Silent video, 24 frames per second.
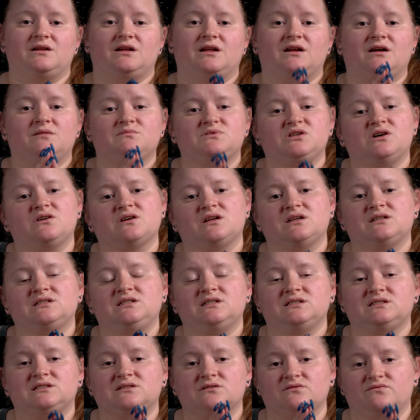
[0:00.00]
And I'm talking
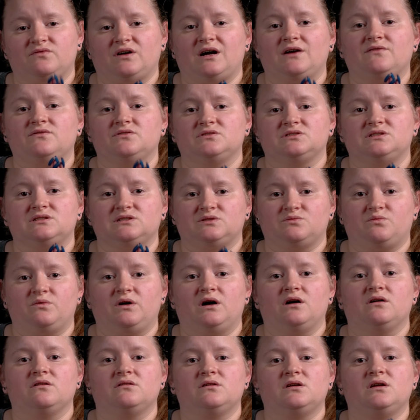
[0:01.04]
to survivors as
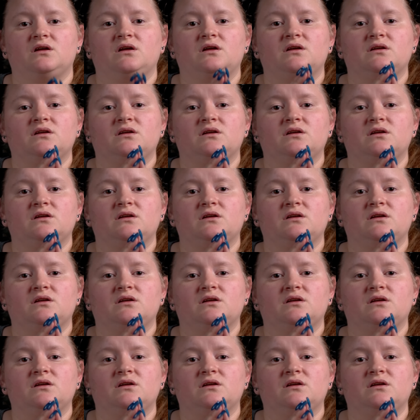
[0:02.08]
well.